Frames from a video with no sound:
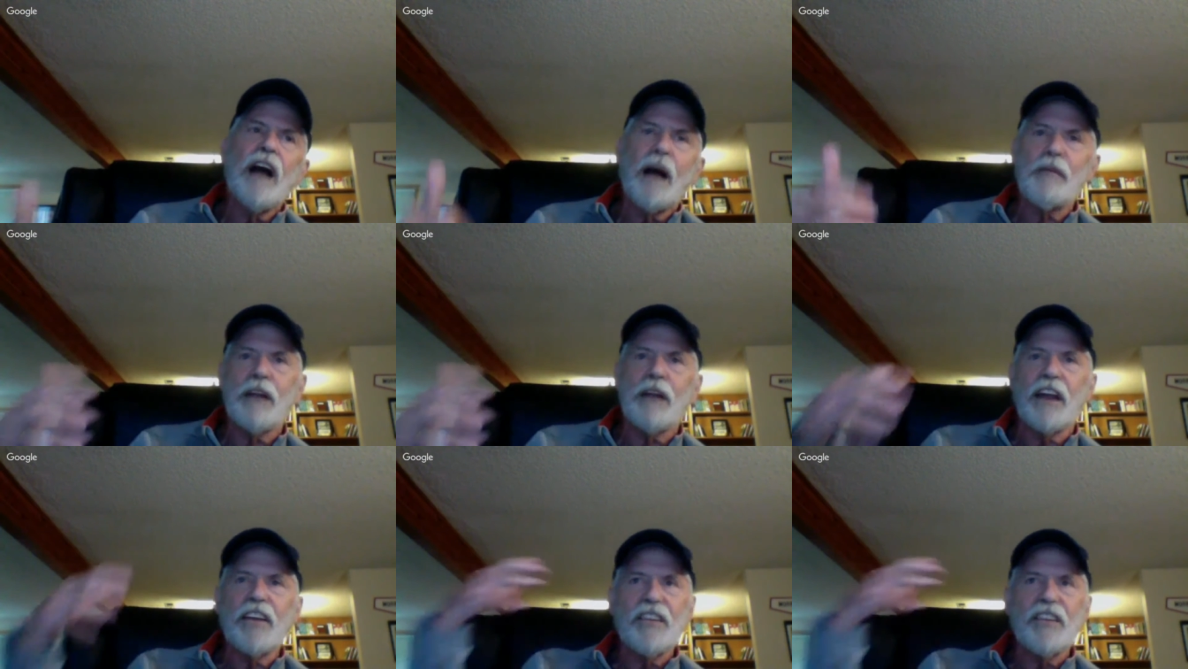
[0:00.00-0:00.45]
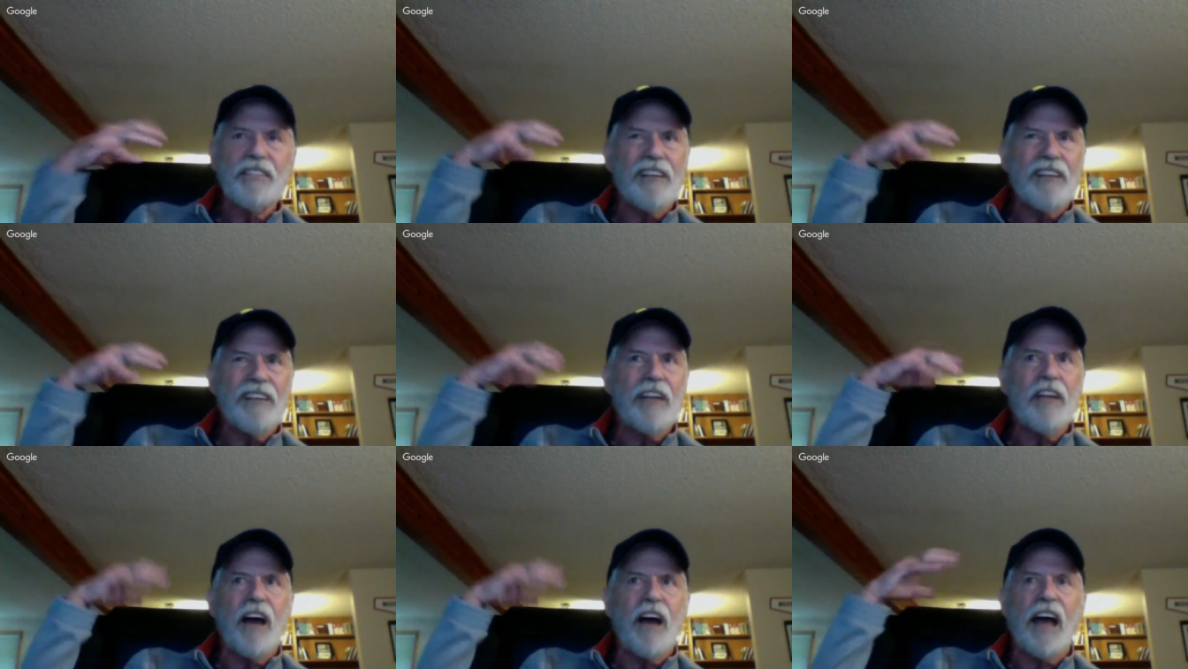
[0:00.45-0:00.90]
I mean,
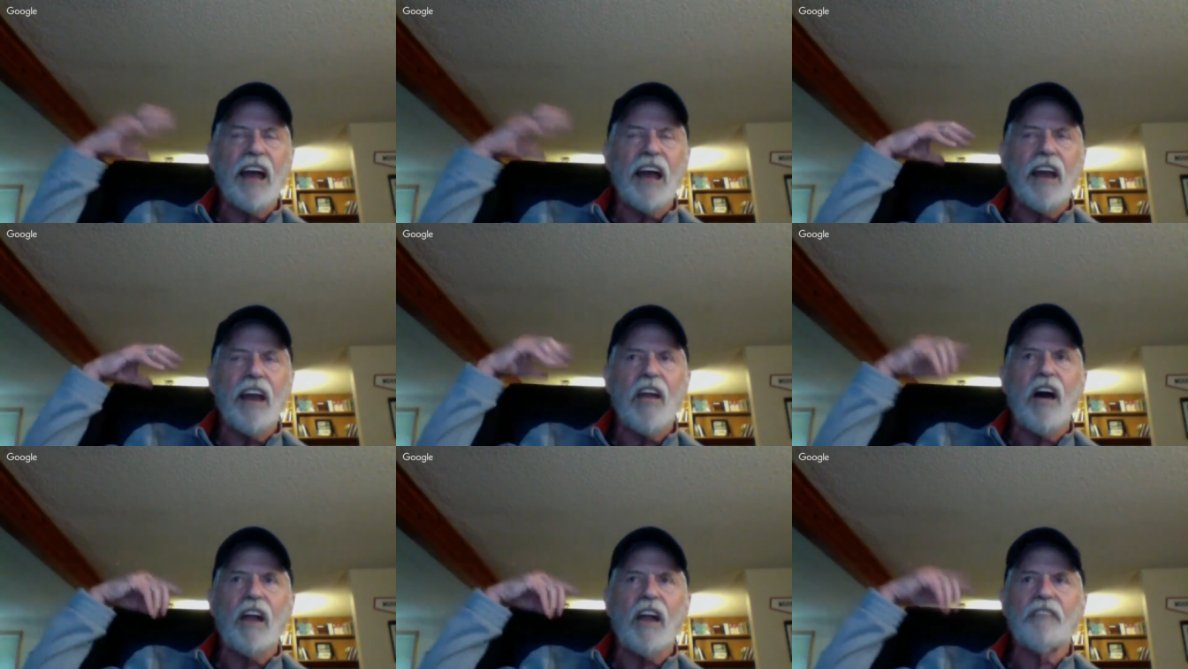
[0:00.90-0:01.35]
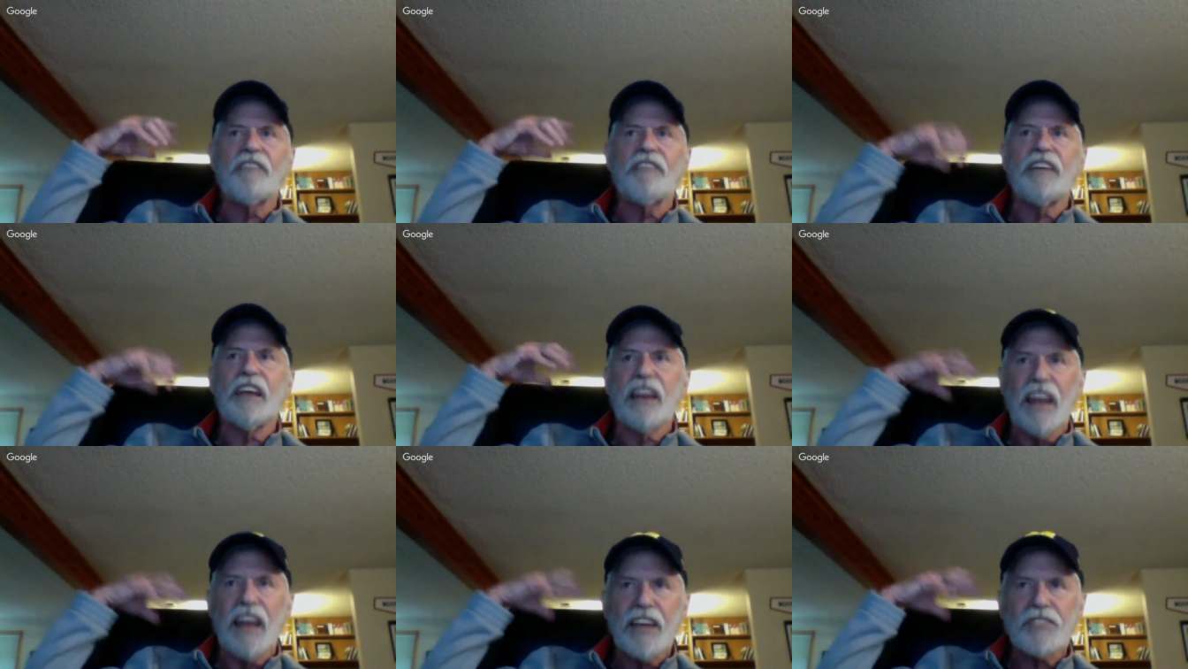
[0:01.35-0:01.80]
I had a lot of
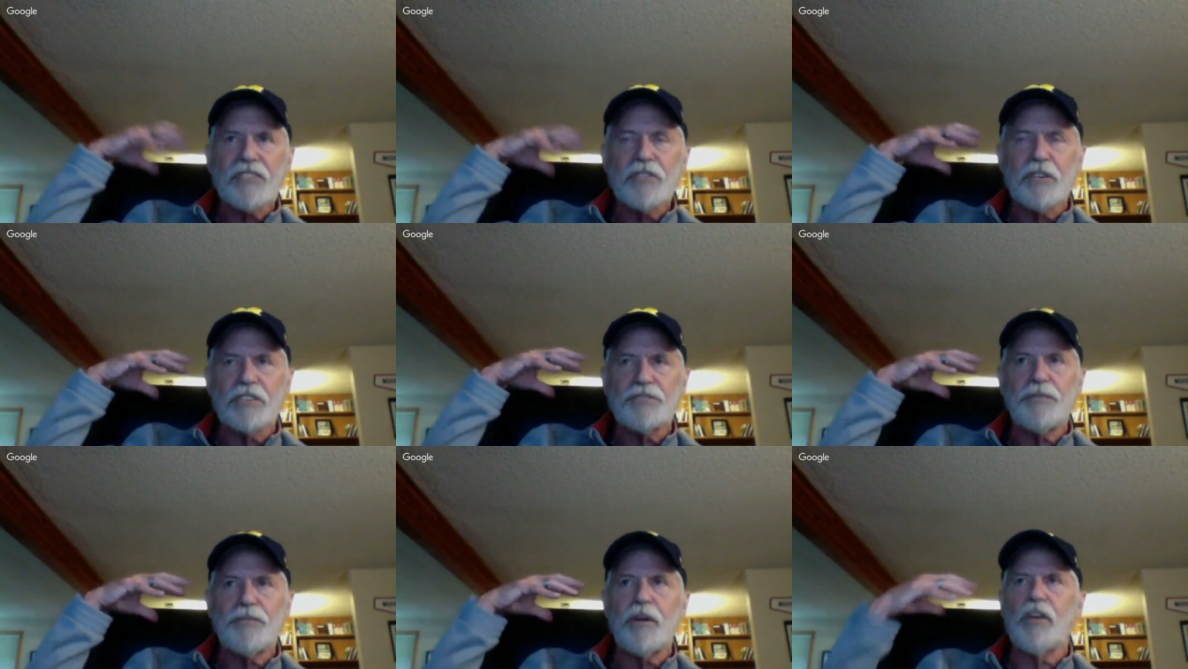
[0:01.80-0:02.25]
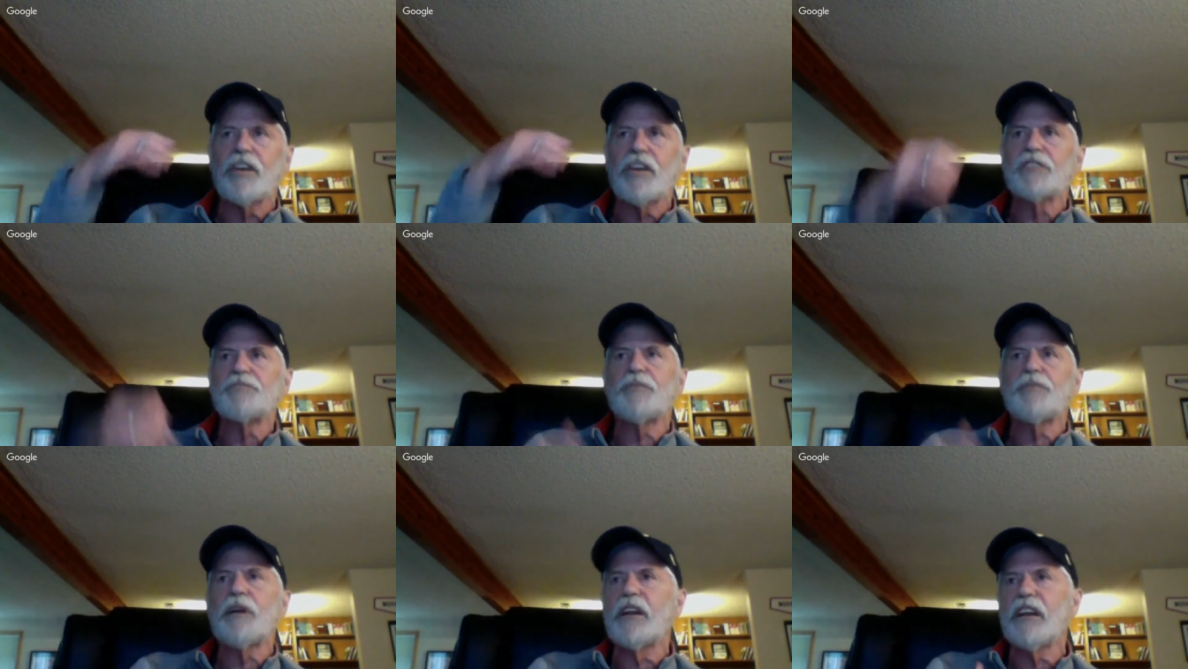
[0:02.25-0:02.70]
intellectual
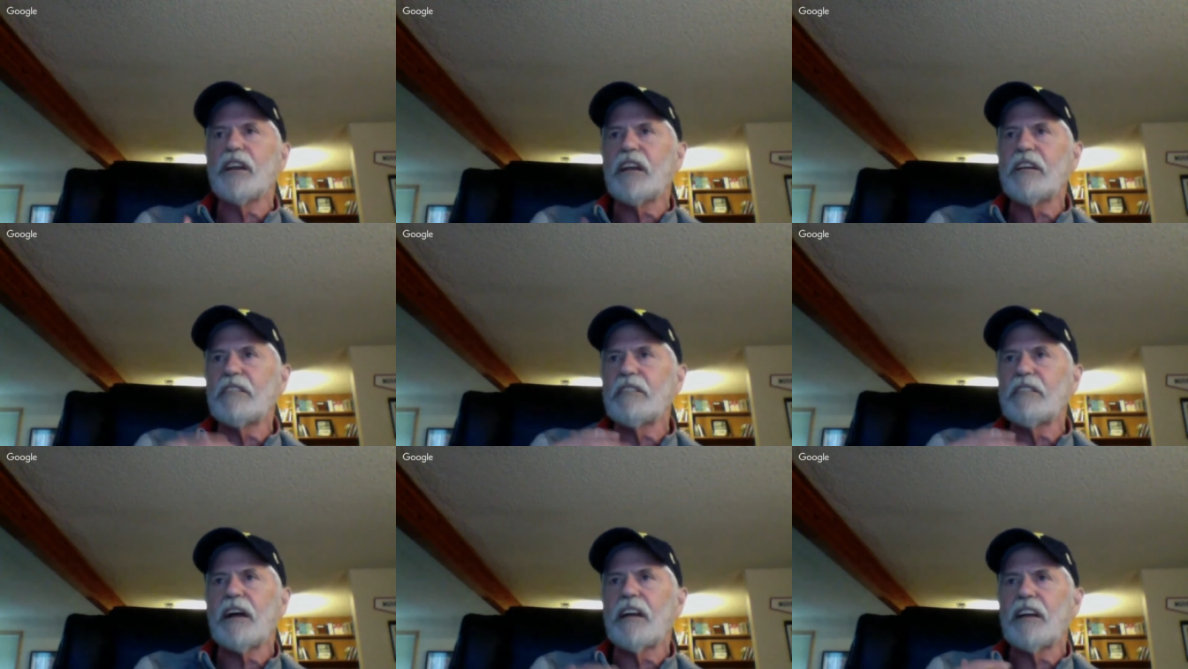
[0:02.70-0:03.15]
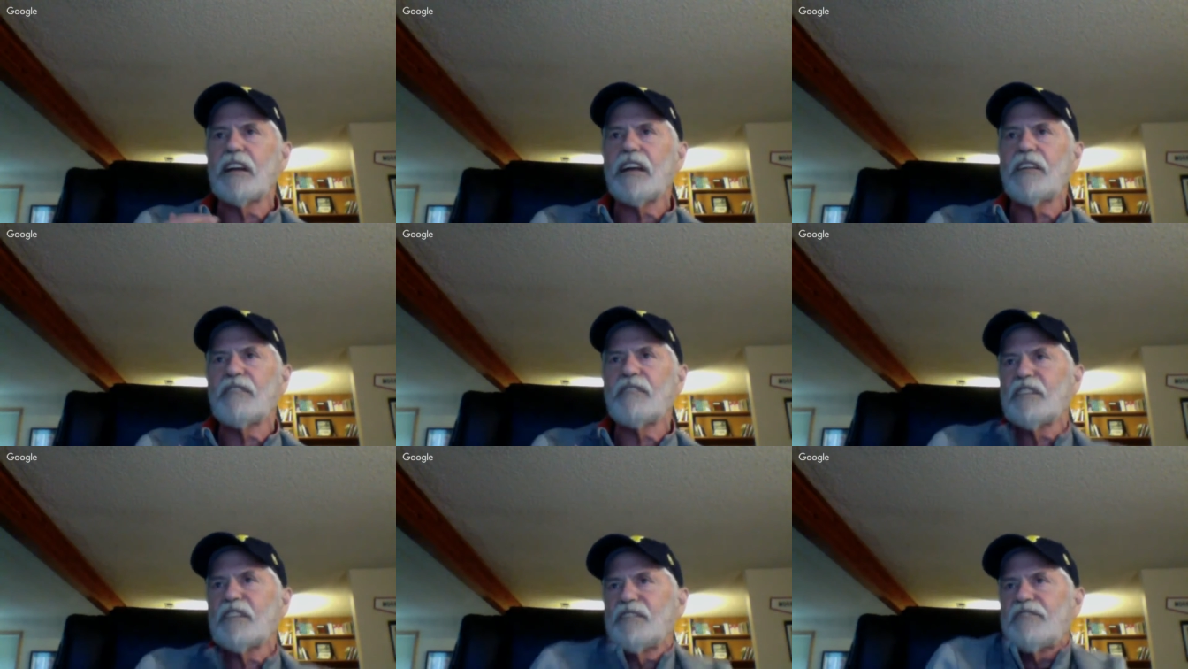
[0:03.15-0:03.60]
experience, but I didn't
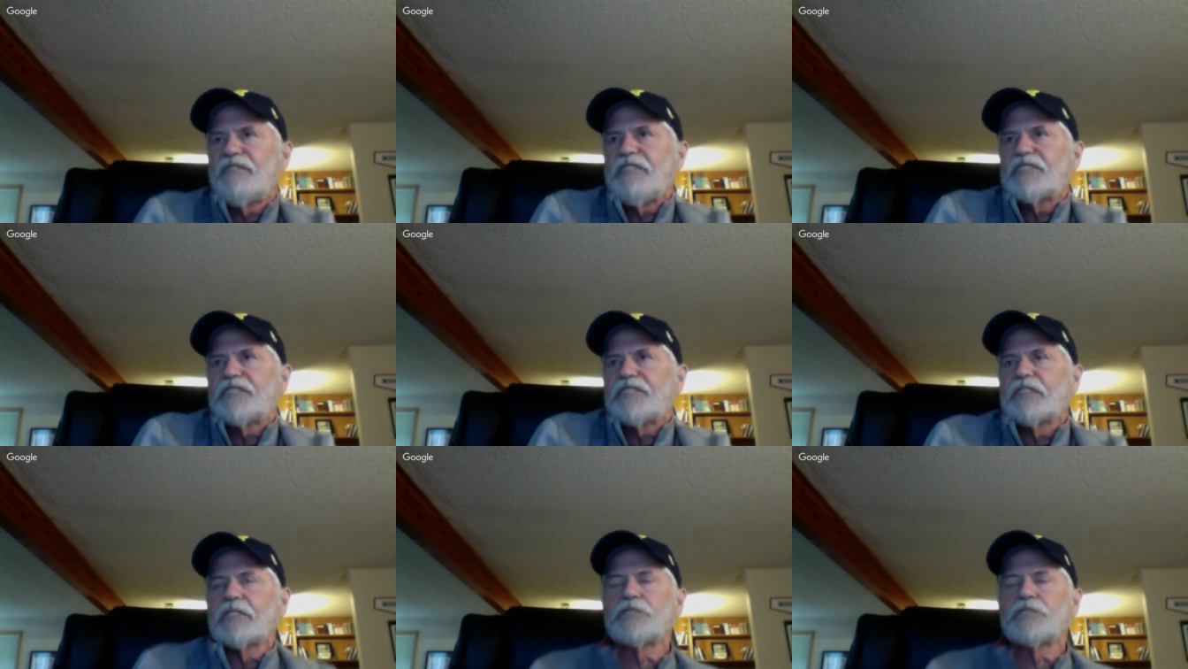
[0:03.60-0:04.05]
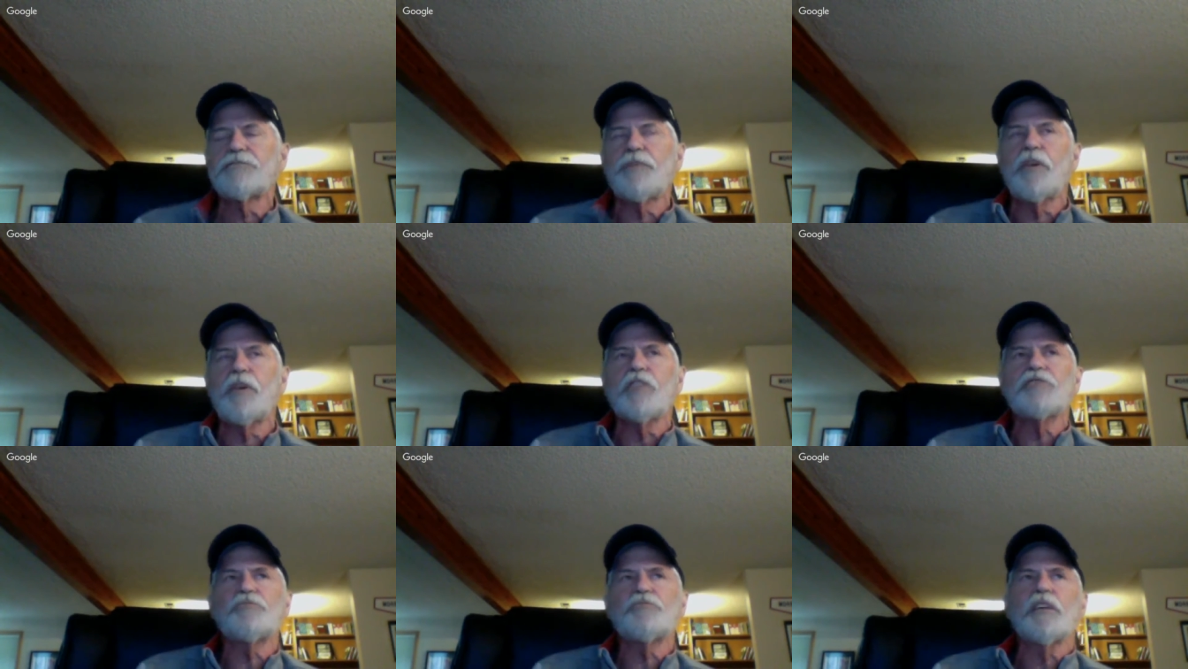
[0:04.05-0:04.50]
have any physical
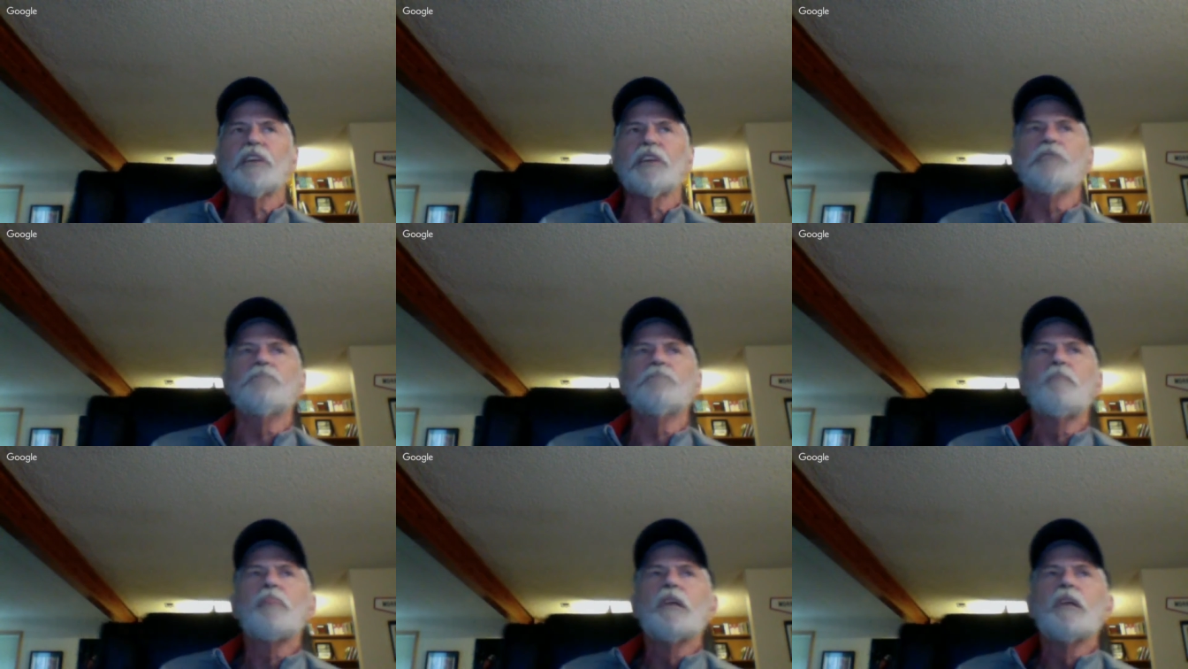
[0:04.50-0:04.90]
experience with it.